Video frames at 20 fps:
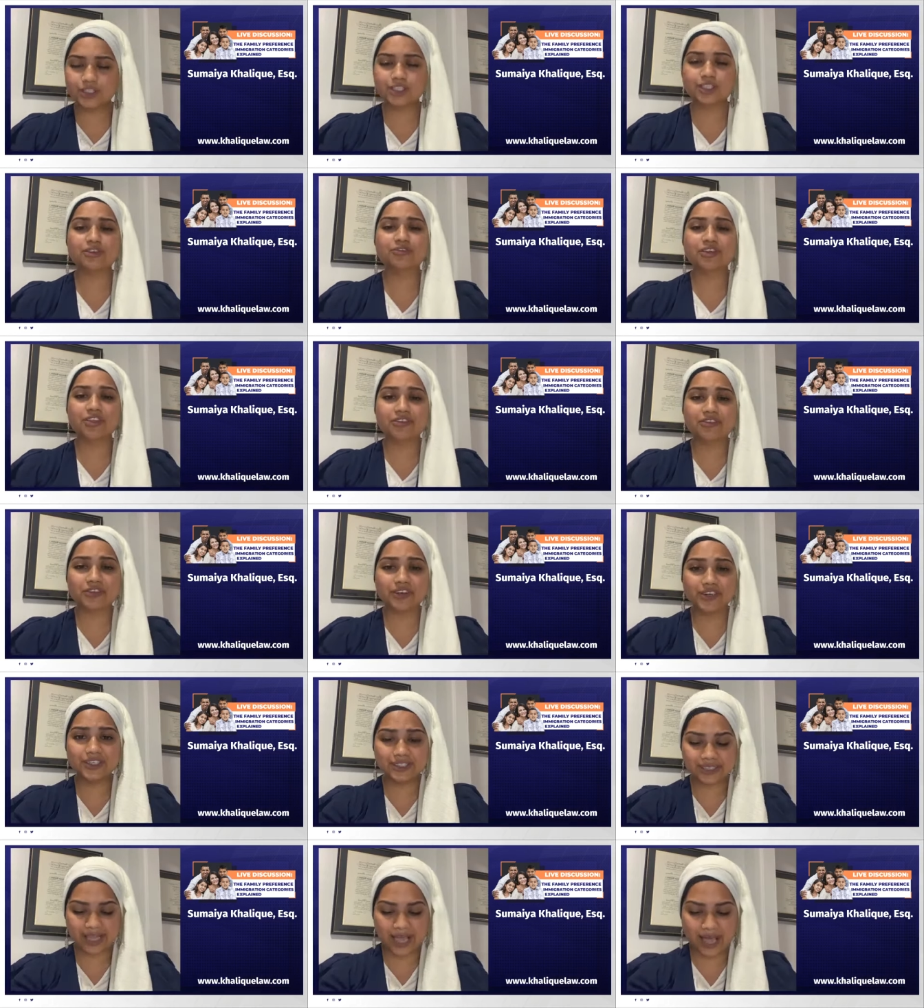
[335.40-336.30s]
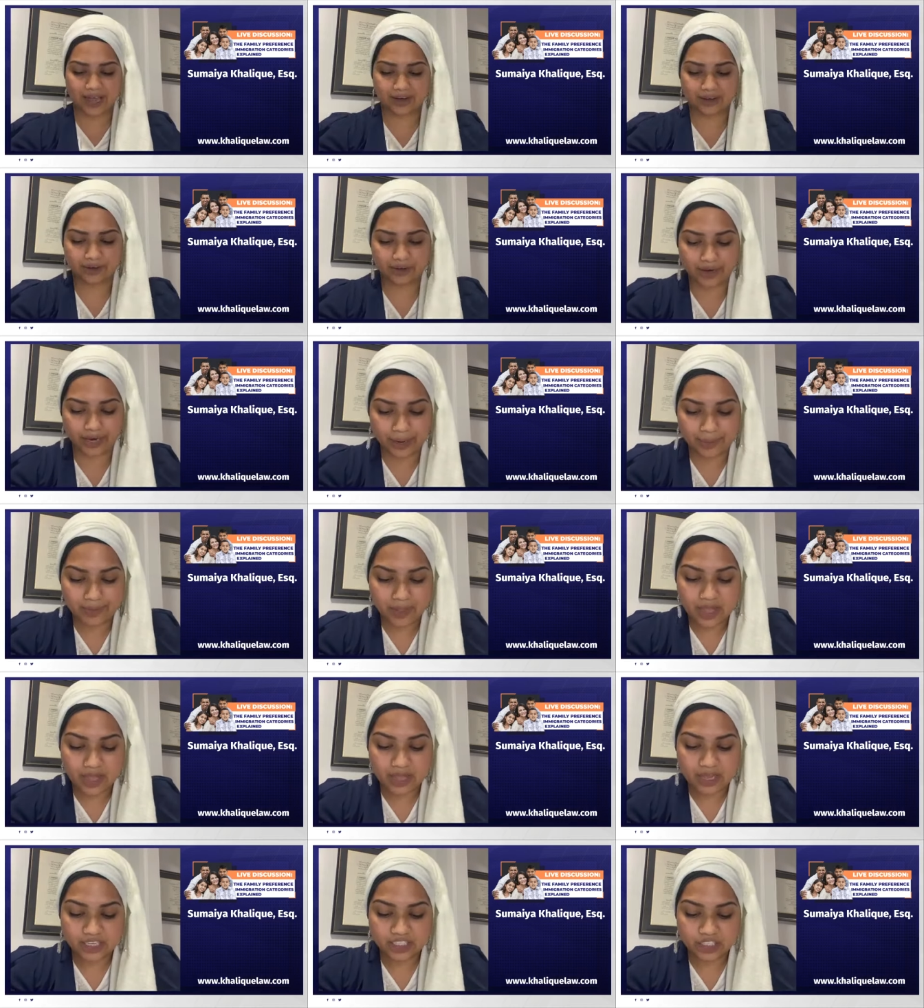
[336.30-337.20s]
So for the first category,
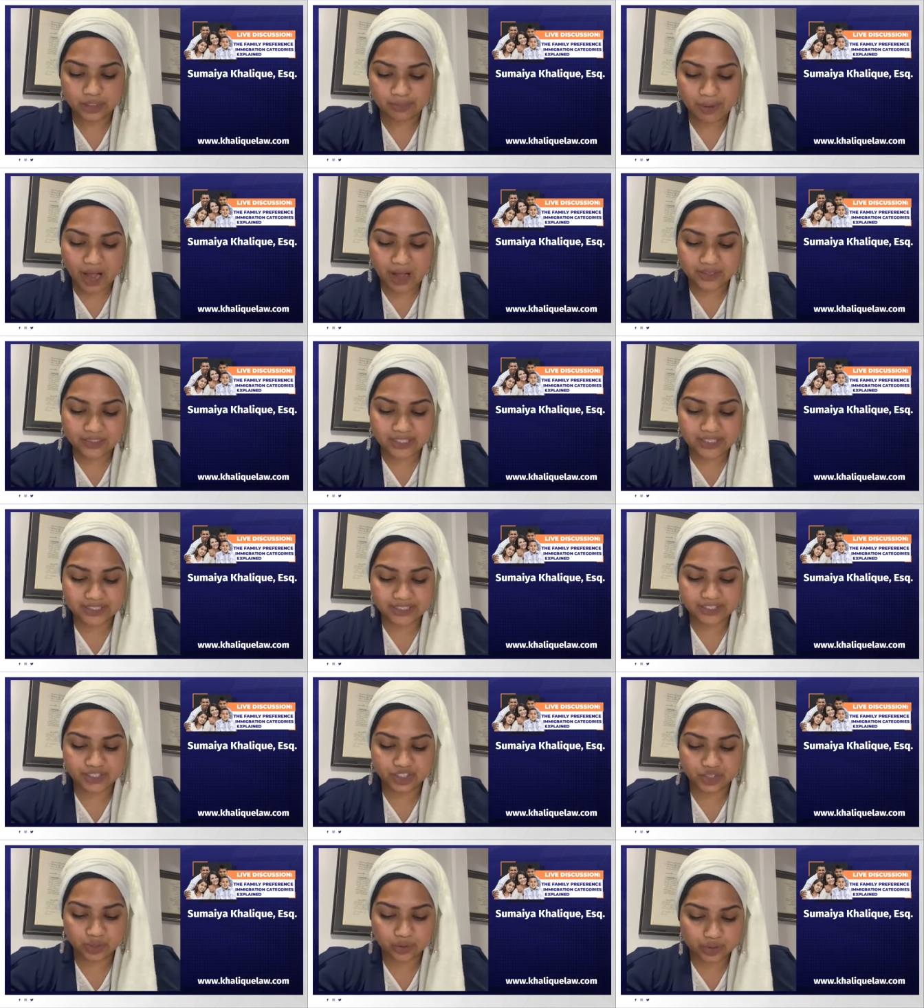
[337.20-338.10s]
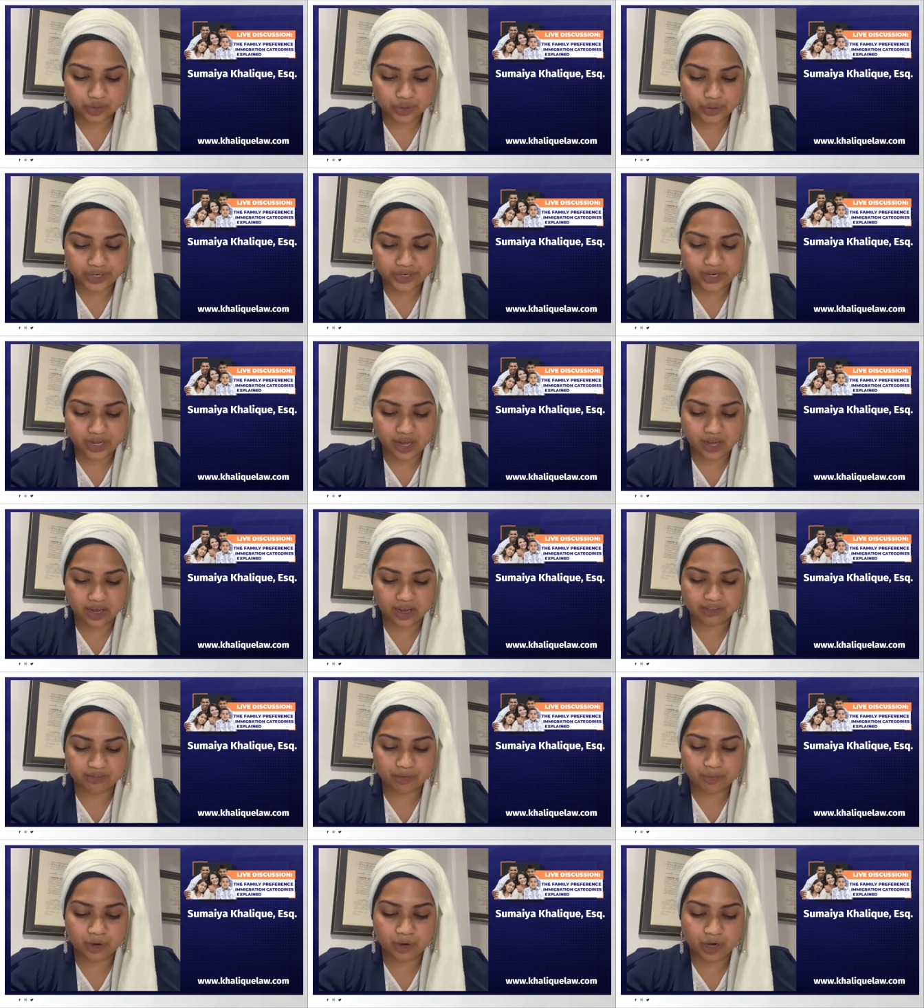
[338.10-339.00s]
spouses and children
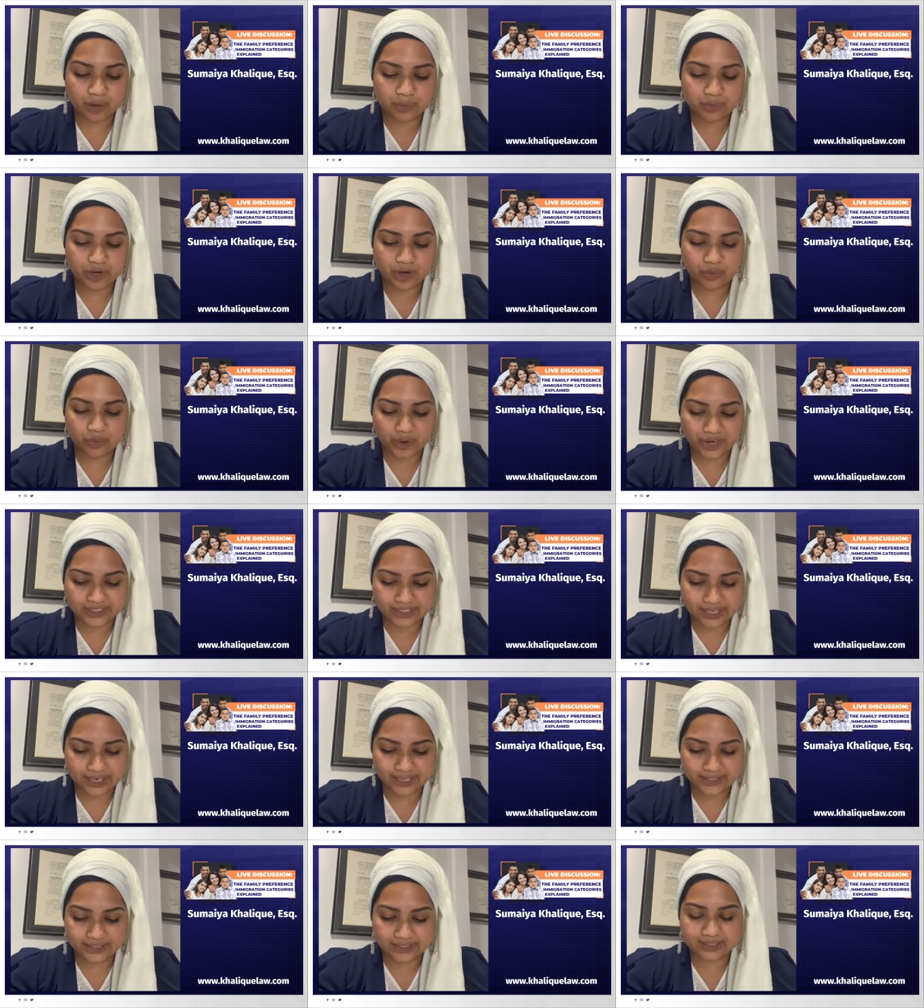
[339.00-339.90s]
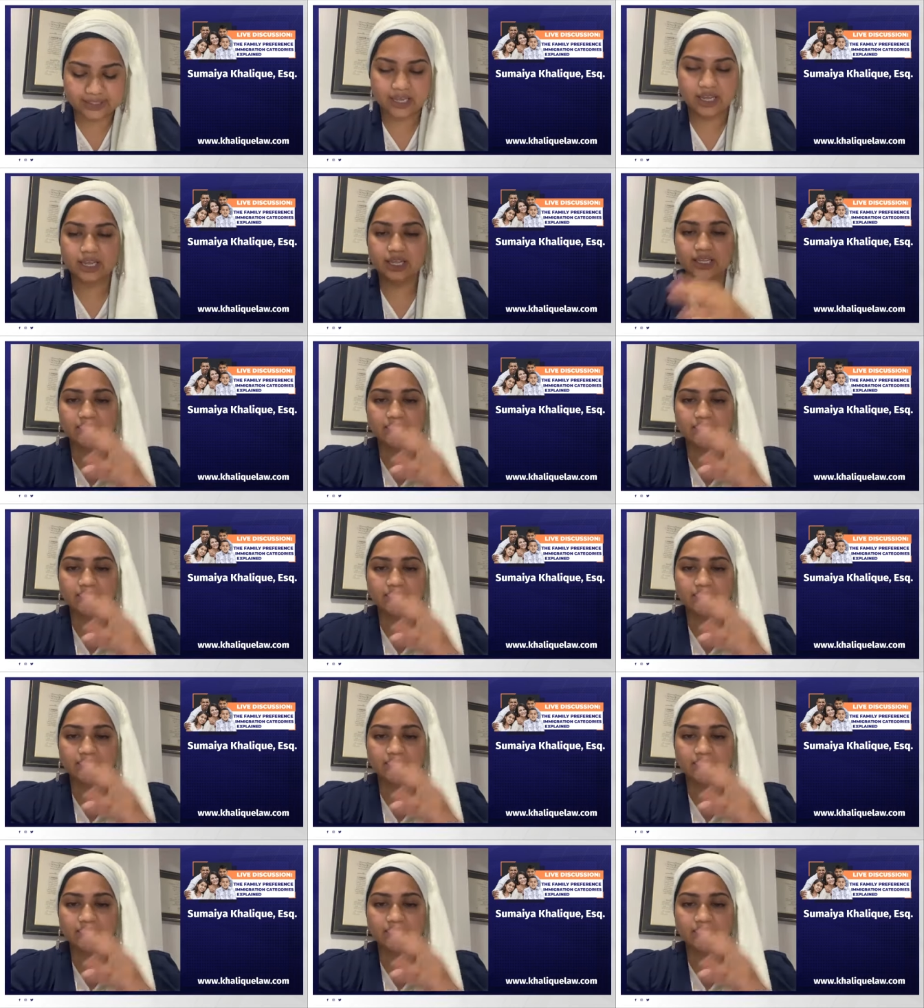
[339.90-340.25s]
of permanent residents.